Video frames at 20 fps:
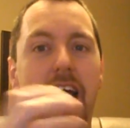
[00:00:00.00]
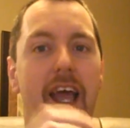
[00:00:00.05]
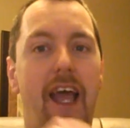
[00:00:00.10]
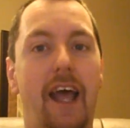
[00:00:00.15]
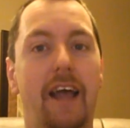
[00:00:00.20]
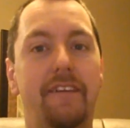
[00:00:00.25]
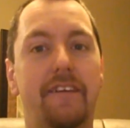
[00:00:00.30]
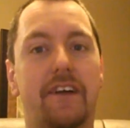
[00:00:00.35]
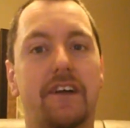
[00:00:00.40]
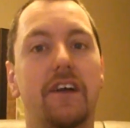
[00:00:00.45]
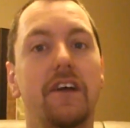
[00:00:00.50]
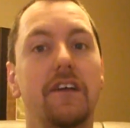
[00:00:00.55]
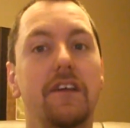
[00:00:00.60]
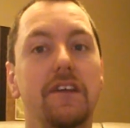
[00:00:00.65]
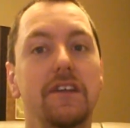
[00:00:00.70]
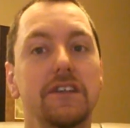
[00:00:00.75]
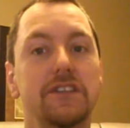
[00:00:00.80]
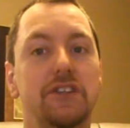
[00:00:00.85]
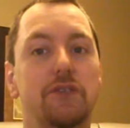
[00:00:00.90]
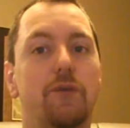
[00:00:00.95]
And their
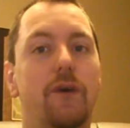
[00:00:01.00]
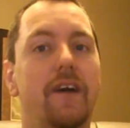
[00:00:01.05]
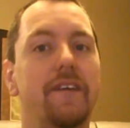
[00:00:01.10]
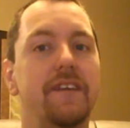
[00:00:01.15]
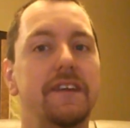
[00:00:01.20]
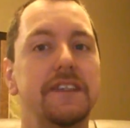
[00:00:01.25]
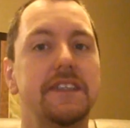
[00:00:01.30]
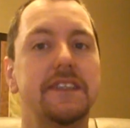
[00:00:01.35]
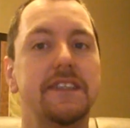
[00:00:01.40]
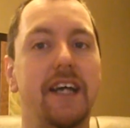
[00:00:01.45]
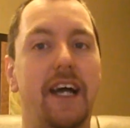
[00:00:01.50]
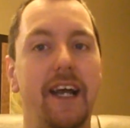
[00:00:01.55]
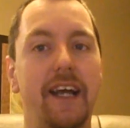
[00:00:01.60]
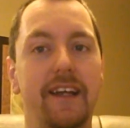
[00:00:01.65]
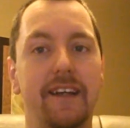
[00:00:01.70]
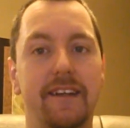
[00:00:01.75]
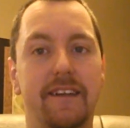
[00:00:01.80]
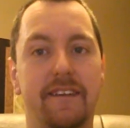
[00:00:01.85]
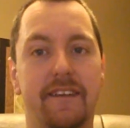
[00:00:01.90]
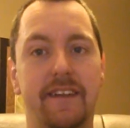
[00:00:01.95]
conclusion, while this
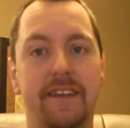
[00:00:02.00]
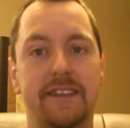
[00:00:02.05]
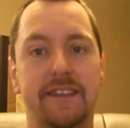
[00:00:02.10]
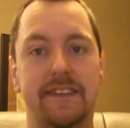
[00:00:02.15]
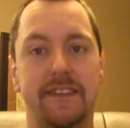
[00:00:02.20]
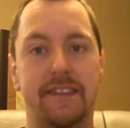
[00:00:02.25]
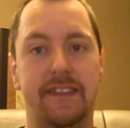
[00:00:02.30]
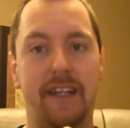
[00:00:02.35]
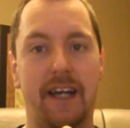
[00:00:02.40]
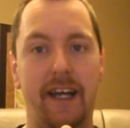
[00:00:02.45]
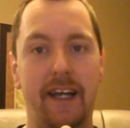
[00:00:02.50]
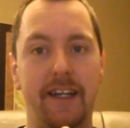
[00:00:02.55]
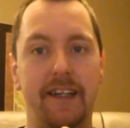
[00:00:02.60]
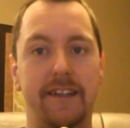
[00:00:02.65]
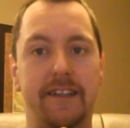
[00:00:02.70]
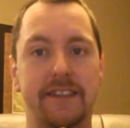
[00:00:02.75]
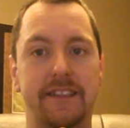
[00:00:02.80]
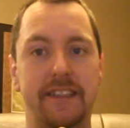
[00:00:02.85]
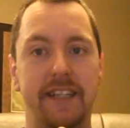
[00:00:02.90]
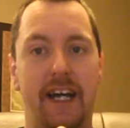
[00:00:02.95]
diet does